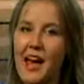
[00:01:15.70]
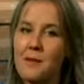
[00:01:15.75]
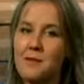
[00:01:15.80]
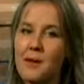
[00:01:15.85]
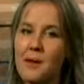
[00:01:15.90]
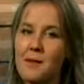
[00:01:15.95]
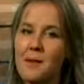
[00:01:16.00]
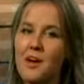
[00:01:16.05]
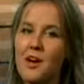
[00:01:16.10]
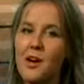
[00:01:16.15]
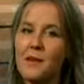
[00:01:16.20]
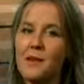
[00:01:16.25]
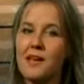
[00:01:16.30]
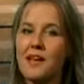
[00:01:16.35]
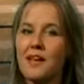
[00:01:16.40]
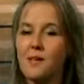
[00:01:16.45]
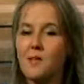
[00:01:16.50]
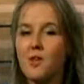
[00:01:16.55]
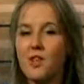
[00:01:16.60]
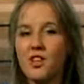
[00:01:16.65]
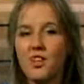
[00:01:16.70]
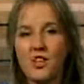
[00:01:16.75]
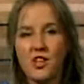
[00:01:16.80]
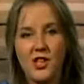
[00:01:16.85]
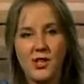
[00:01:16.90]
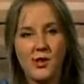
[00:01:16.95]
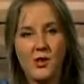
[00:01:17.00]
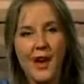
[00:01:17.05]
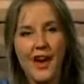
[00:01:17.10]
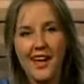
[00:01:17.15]
and may be coming in with a
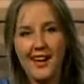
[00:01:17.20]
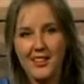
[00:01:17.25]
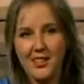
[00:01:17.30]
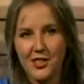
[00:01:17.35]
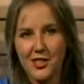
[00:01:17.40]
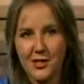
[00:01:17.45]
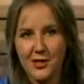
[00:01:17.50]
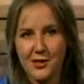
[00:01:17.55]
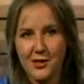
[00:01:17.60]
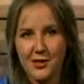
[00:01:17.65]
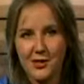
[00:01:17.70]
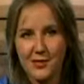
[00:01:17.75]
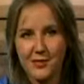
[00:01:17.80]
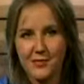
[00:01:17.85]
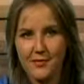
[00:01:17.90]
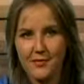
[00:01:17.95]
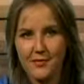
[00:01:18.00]
new attitude.